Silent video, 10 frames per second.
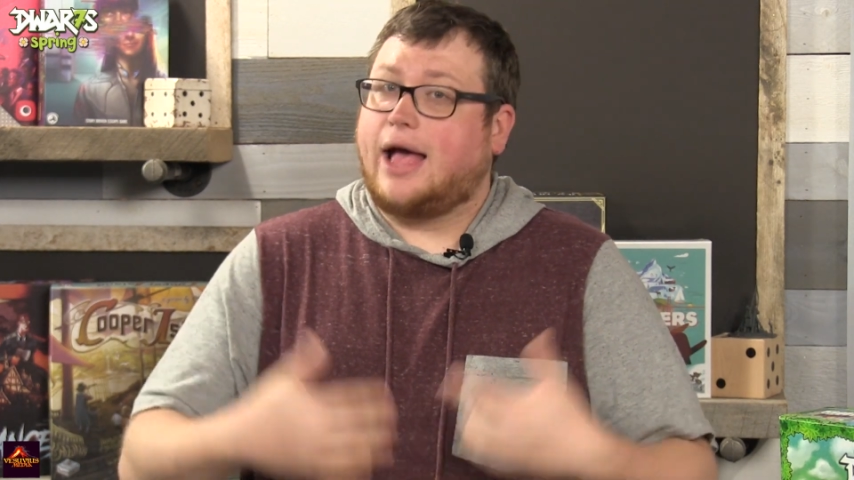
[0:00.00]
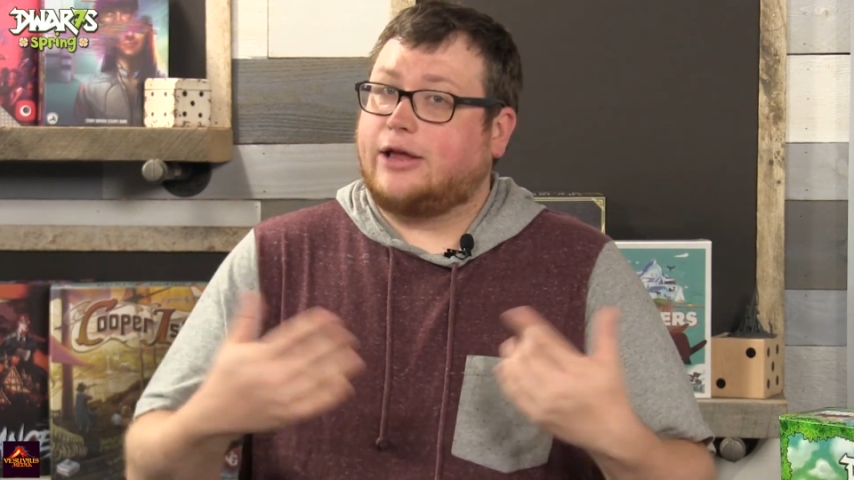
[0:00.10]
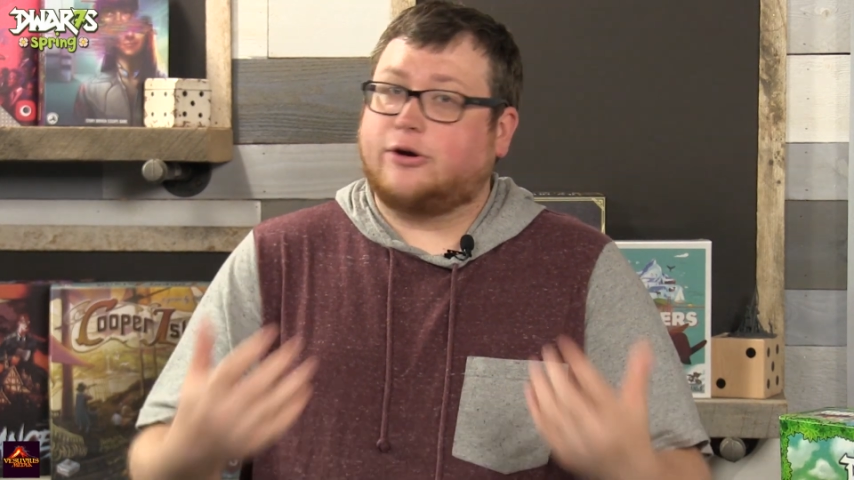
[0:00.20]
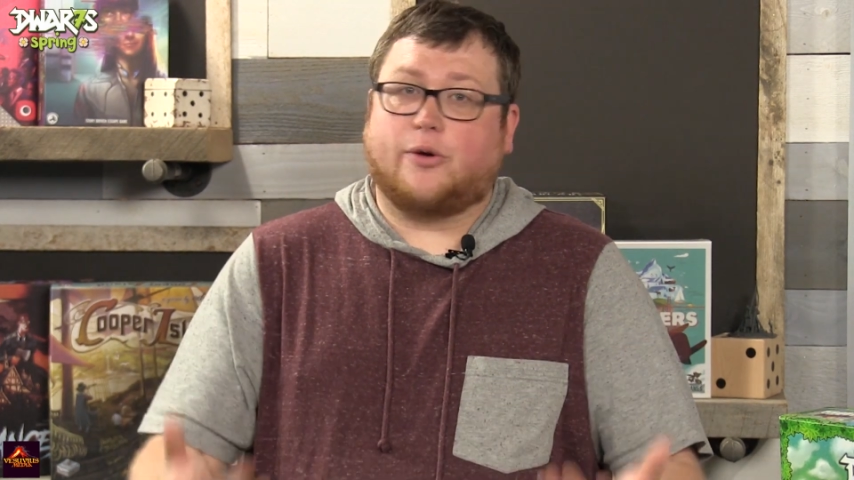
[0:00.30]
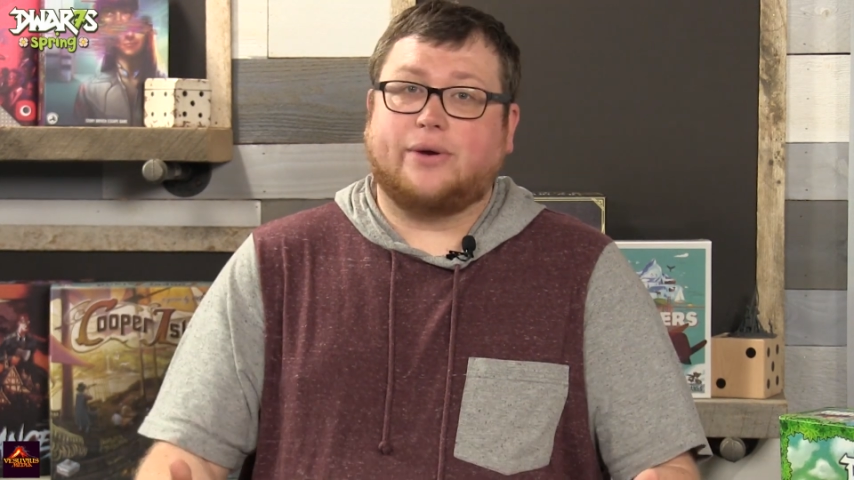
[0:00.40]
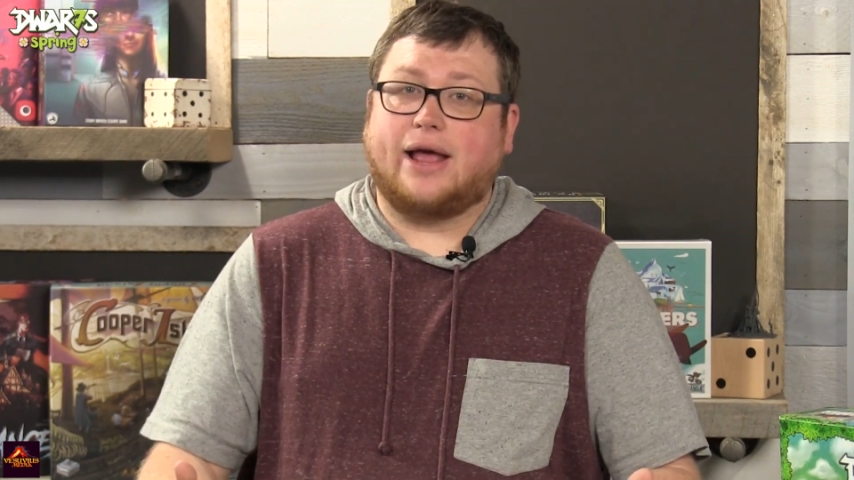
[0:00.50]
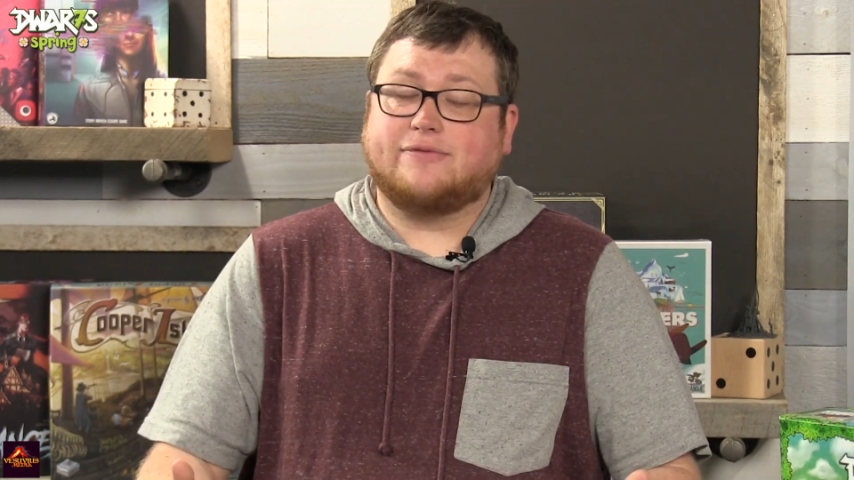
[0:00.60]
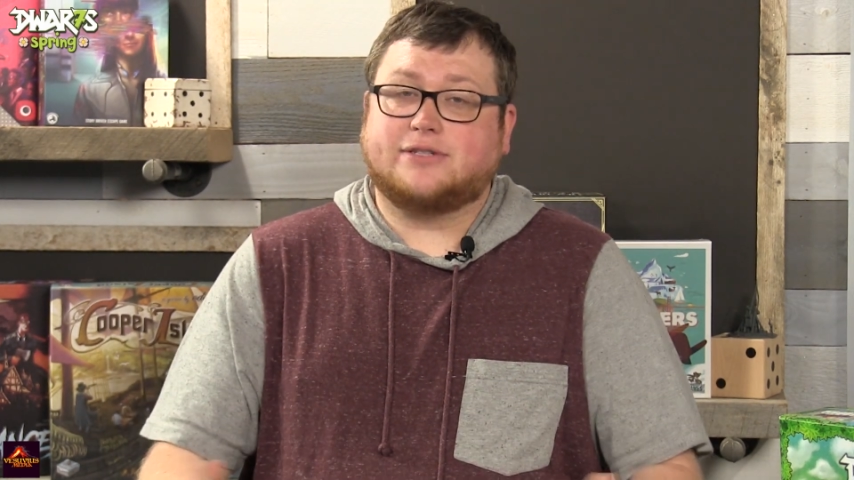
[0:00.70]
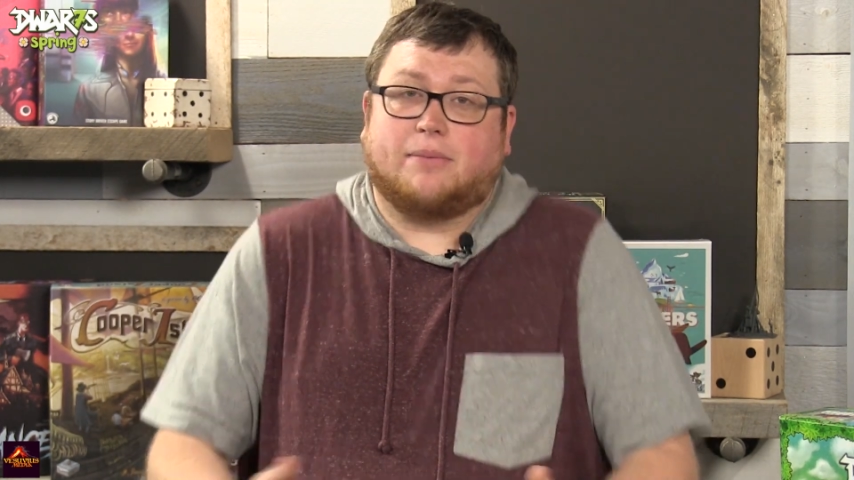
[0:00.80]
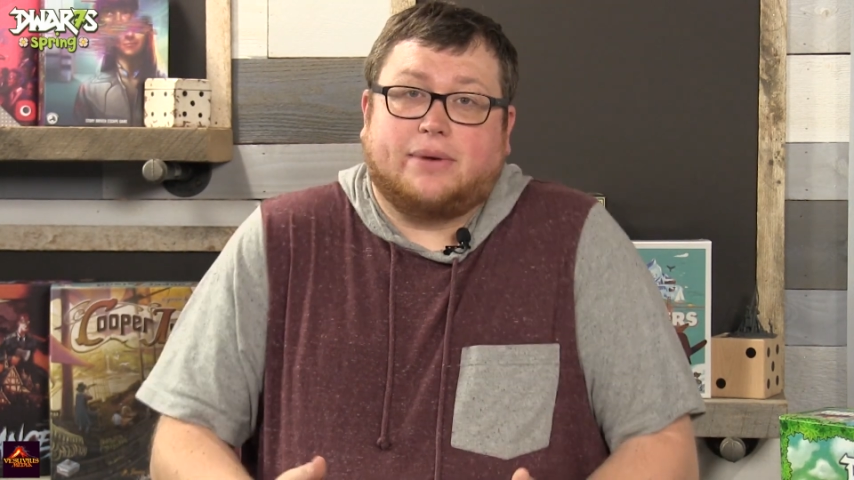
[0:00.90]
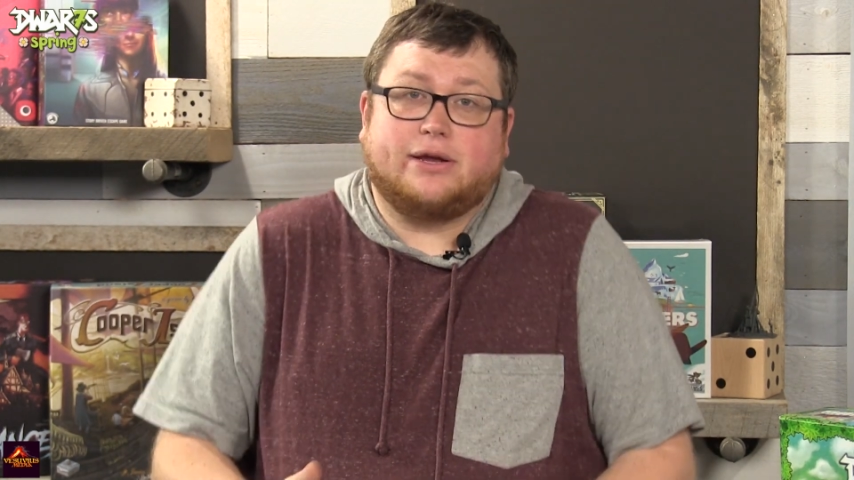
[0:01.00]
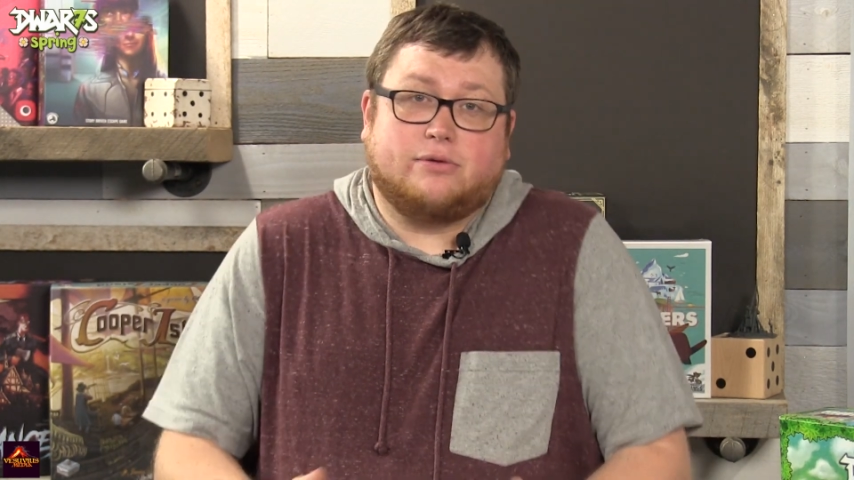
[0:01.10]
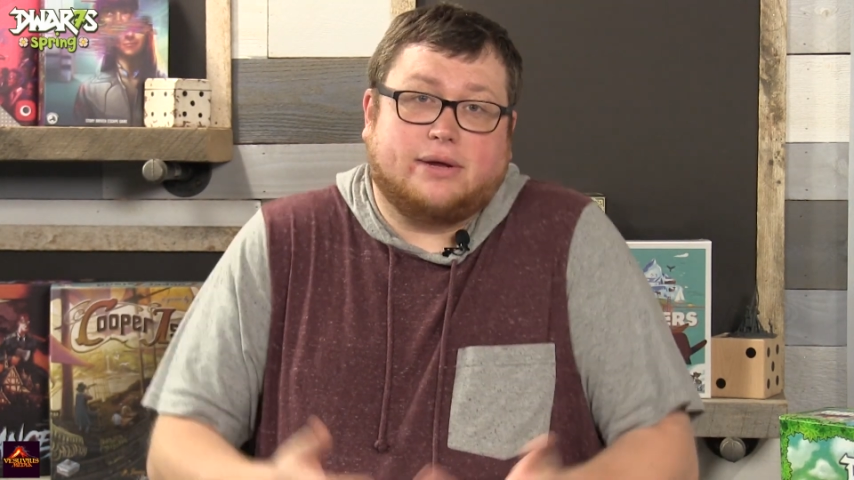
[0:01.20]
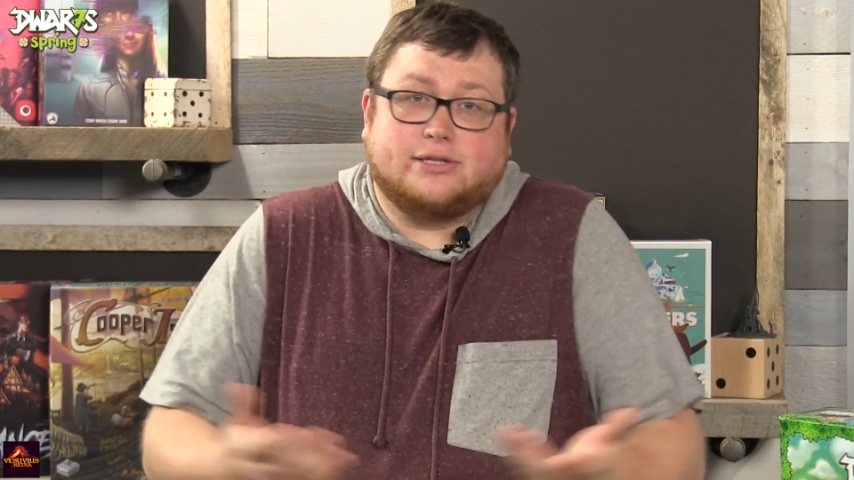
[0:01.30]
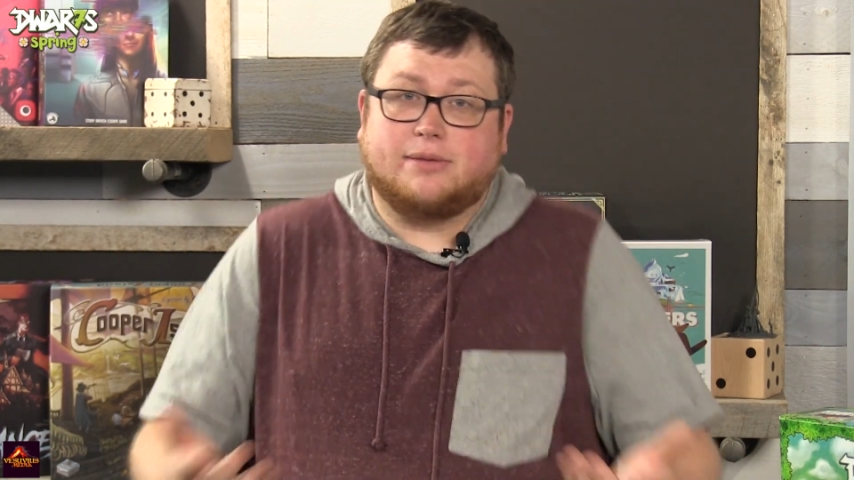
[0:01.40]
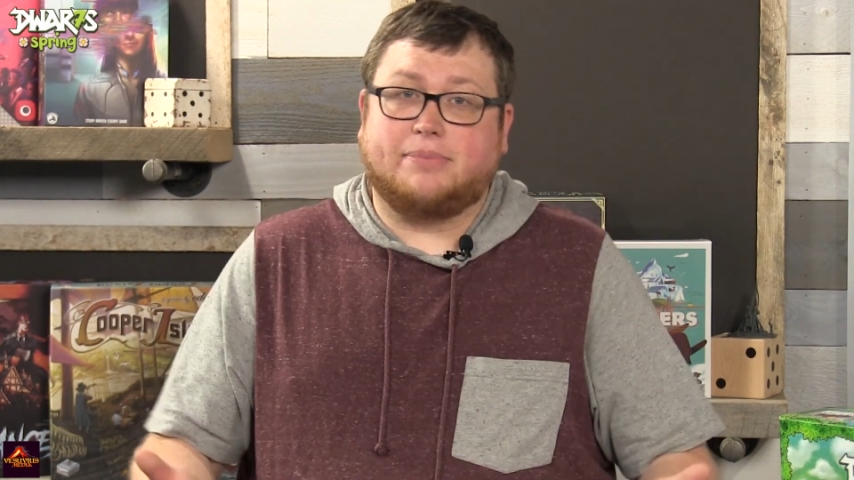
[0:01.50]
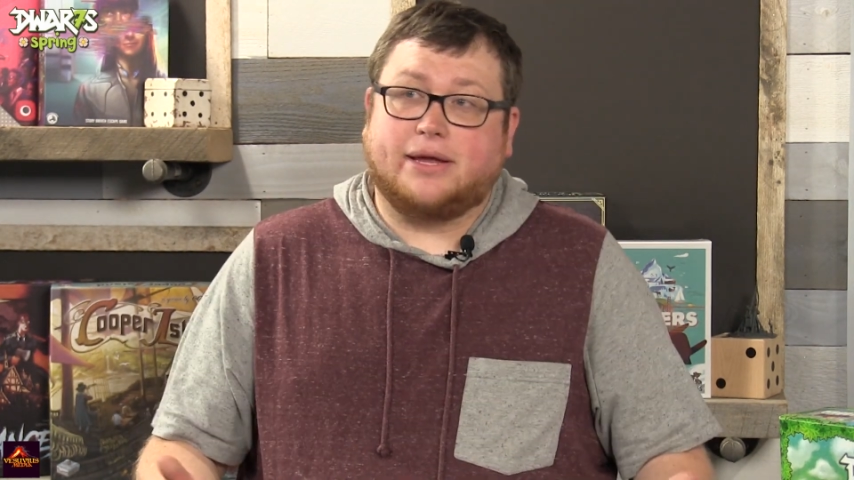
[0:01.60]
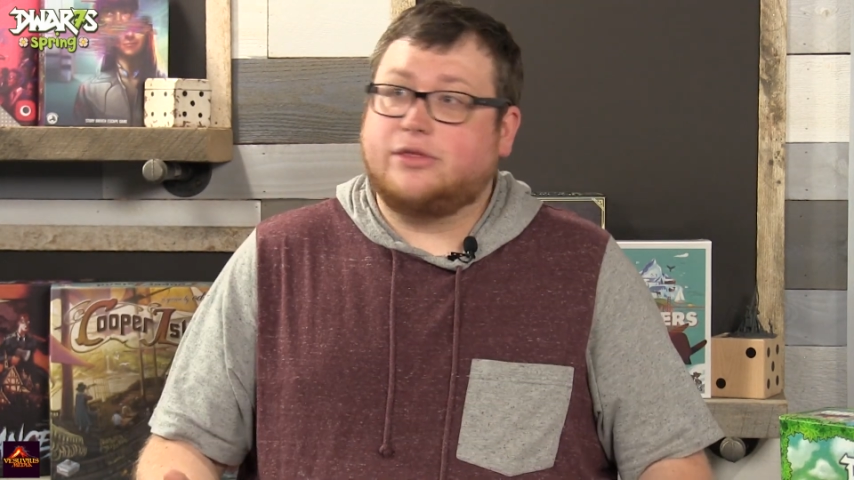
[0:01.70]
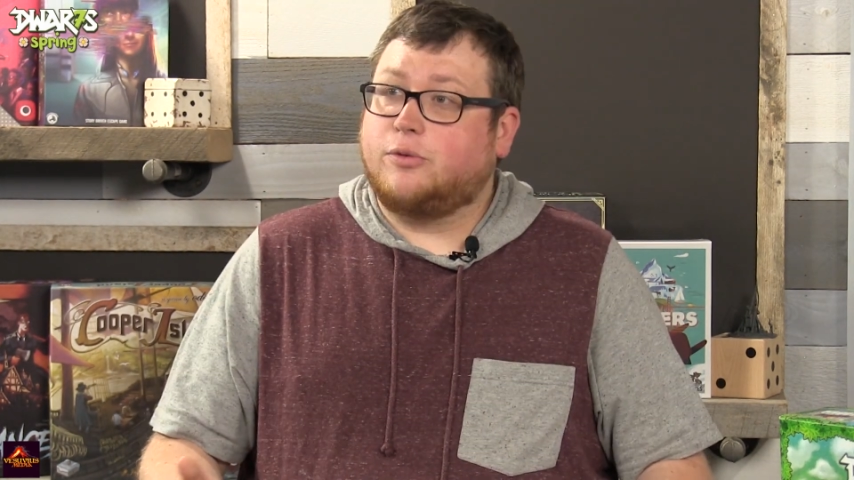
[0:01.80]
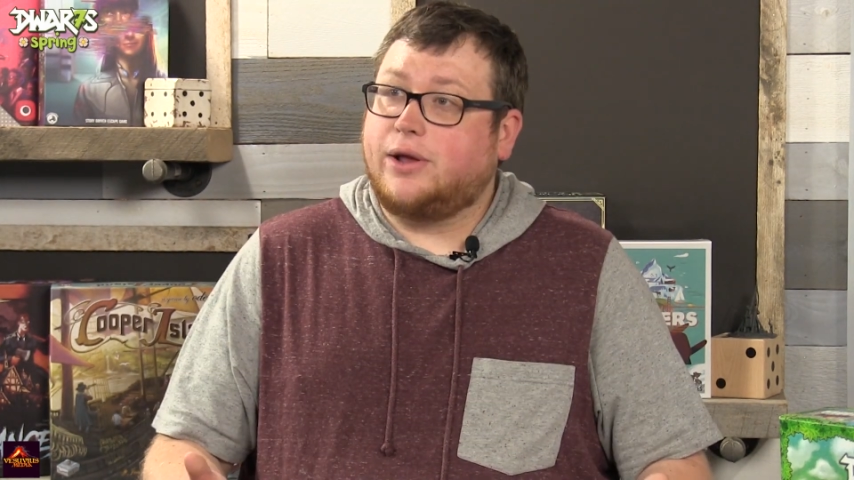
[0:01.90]
and you're going to have somebody who ends up
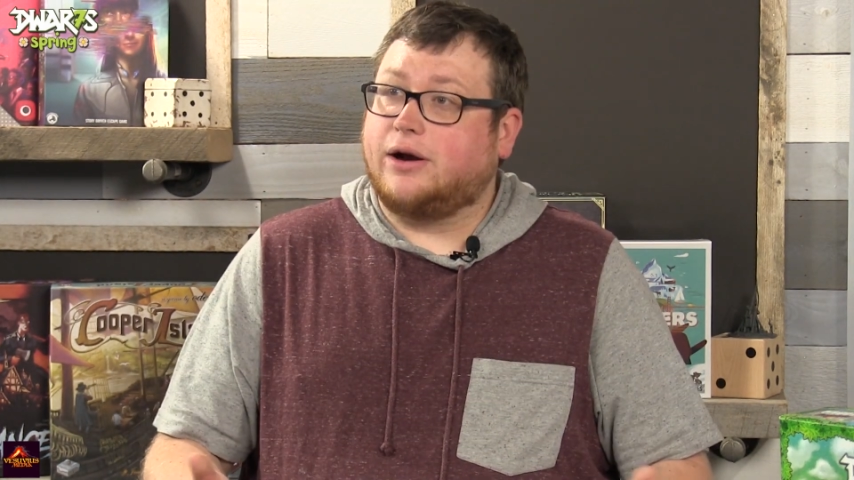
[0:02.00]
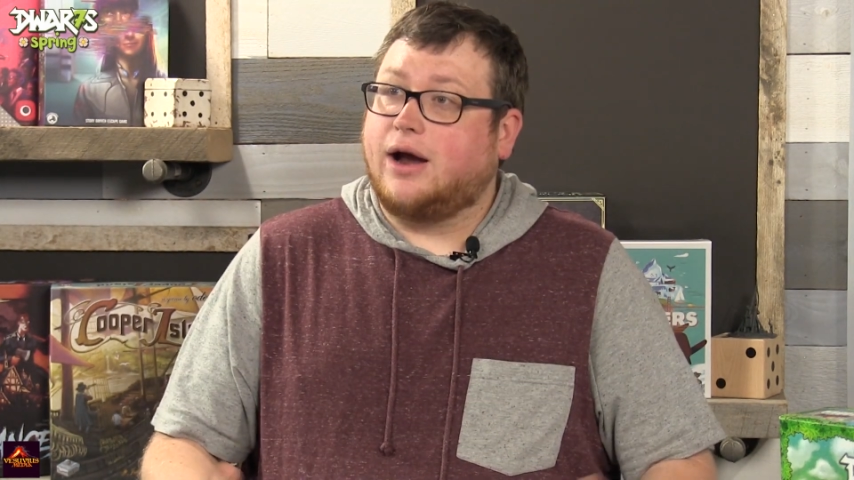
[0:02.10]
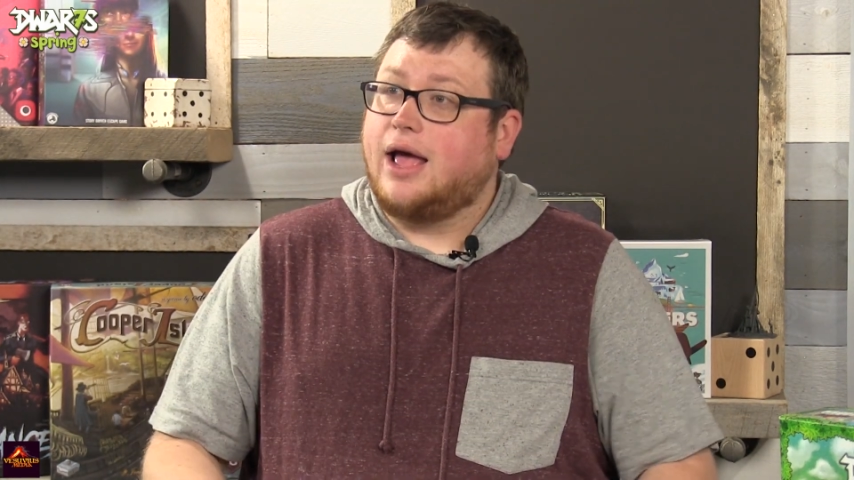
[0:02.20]
being the winner.